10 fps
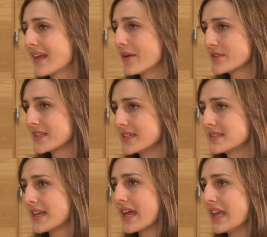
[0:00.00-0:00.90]
I was going to
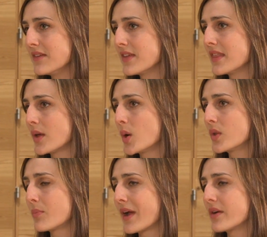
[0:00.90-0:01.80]
say, even though
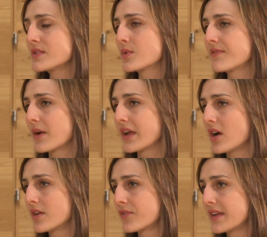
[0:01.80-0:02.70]
the parents were very
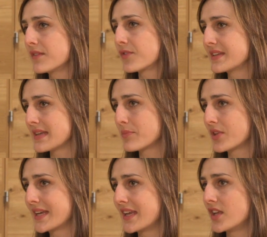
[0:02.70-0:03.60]
confident, for example,
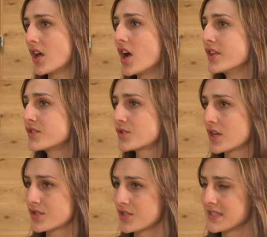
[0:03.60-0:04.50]
in an
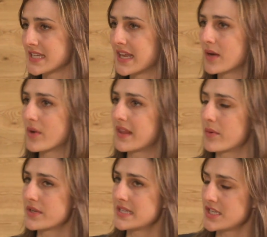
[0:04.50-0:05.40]
unstructured setting where they
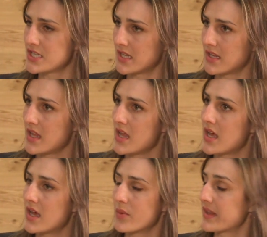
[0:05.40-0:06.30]
were teaching,
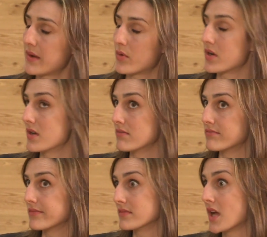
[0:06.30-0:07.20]
where they were
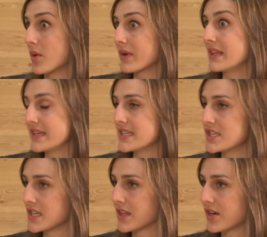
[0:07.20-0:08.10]
not really
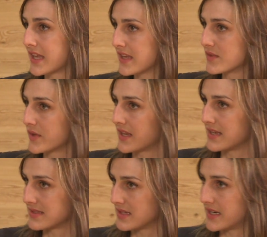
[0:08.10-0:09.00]
teaching their kids, where they
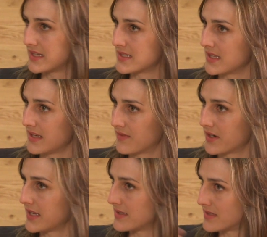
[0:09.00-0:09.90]
decided to leave their
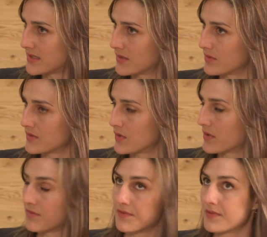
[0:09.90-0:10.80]
kids to sort
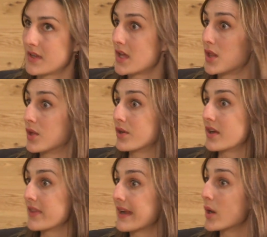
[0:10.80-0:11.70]
of learn
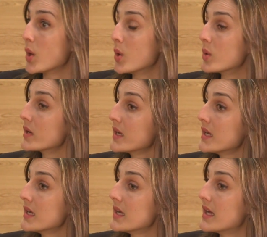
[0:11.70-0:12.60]
on their own,
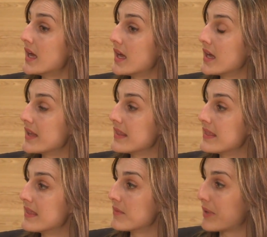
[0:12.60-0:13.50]

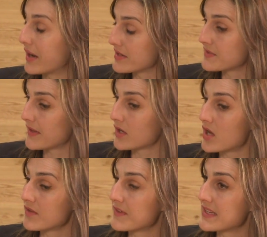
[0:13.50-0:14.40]
the parents felt
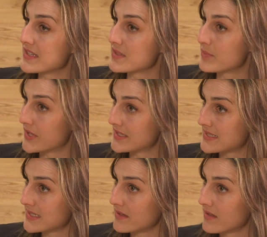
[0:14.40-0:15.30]
confident, but
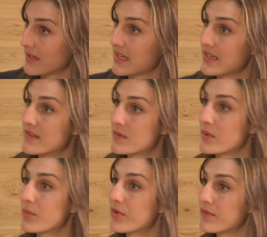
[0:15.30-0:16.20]
still the kids
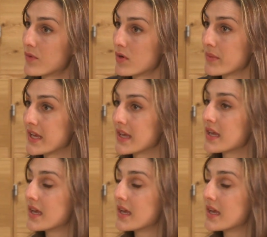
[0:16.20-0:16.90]
were performing